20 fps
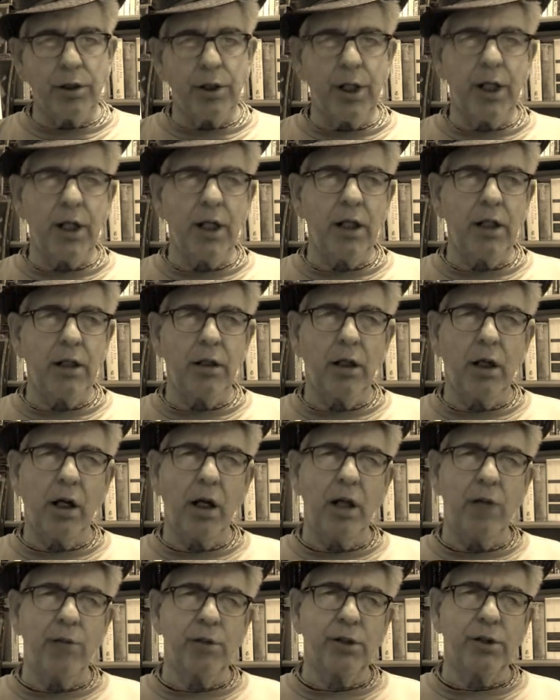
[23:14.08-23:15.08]
Today
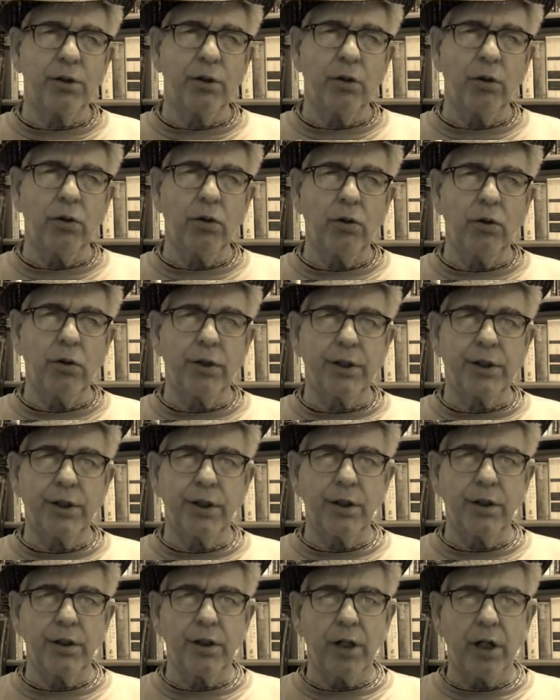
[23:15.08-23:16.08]
I am as old
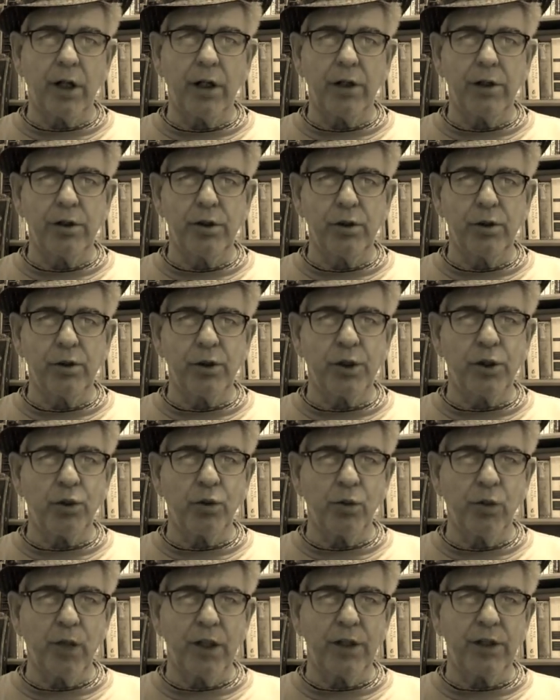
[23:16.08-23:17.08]
as the entire
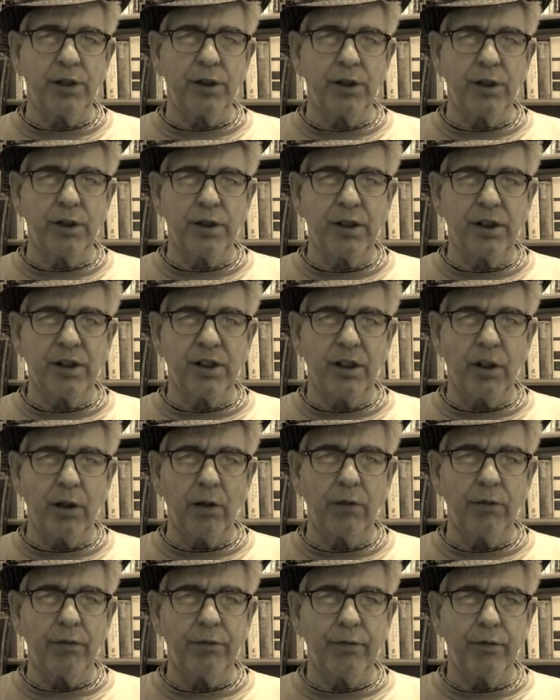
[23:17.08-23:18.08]
Jewish race
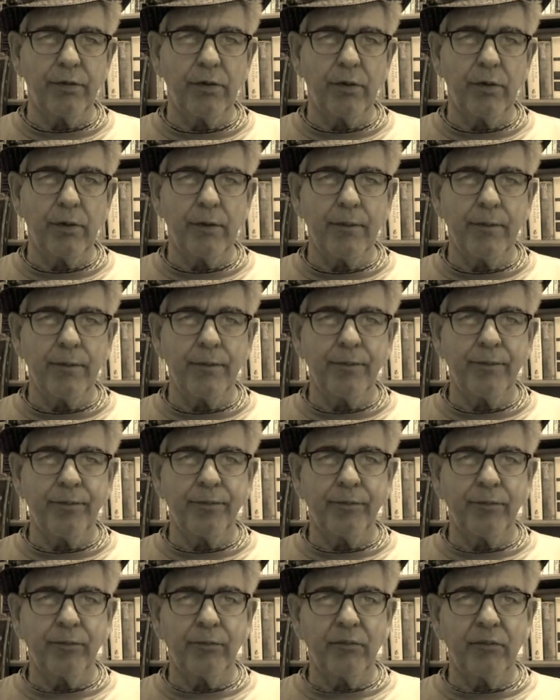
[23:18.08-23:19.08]
itself.
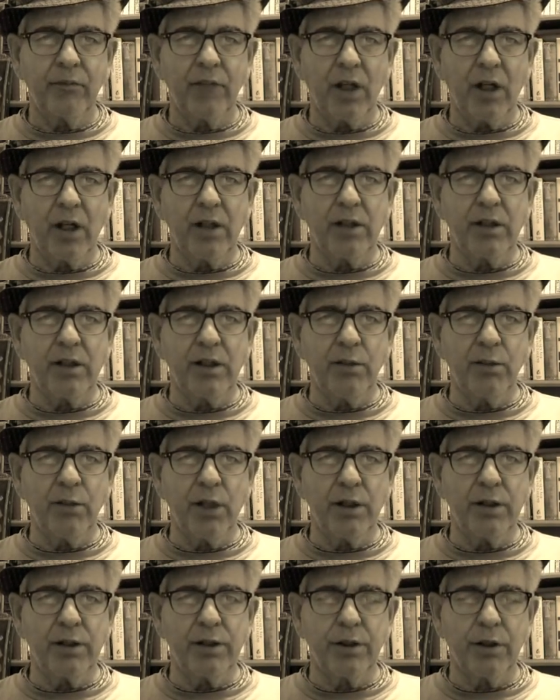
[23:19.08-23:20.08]
I see
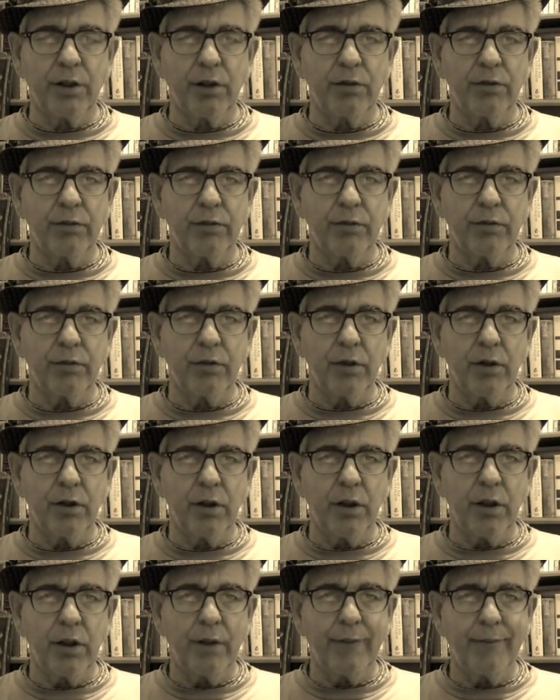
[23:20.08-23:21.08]
myself,
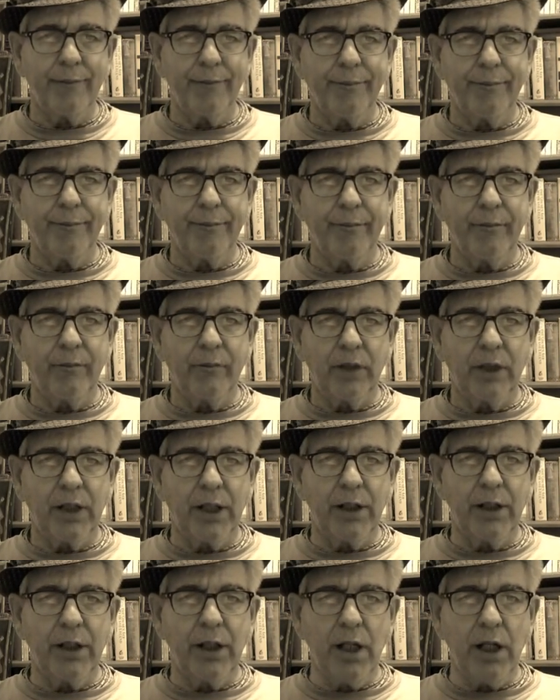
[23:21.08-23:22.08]

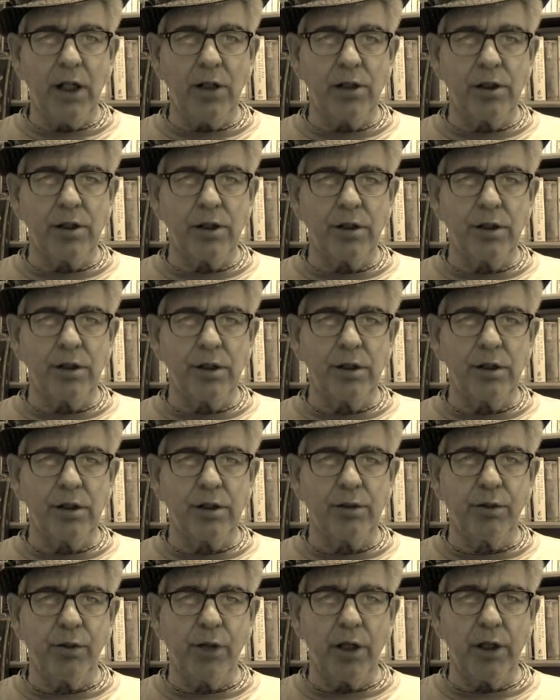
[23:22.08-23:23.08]
an ancient
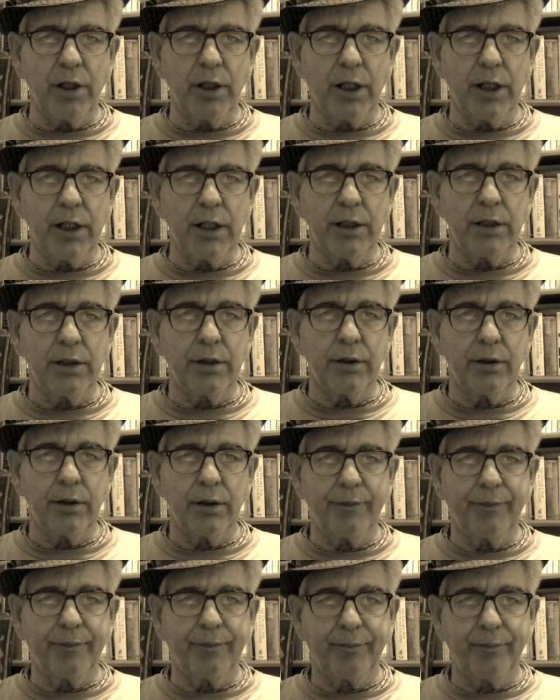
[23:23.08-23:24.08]
Israelite.
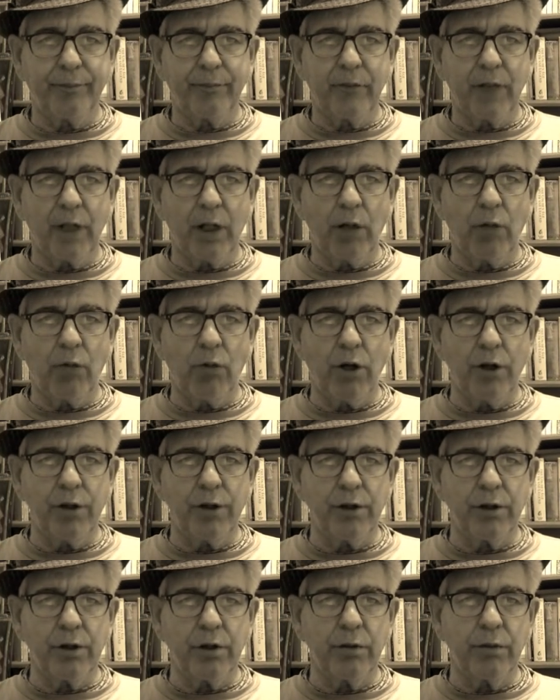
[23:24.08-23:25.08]
I
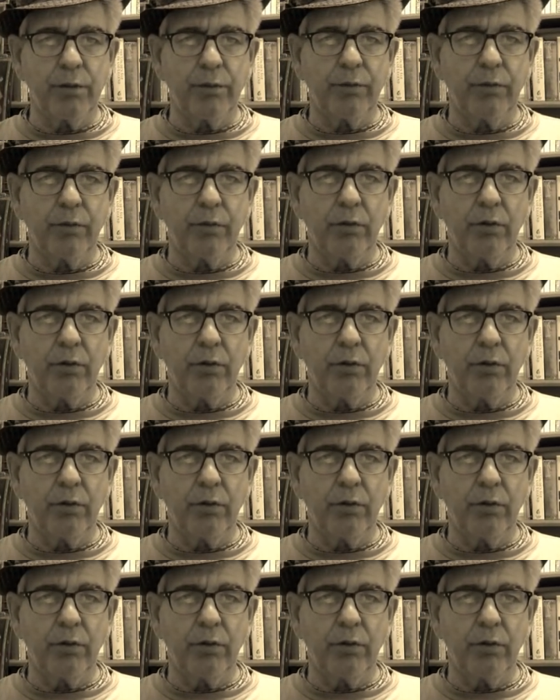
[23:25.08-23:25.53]
wander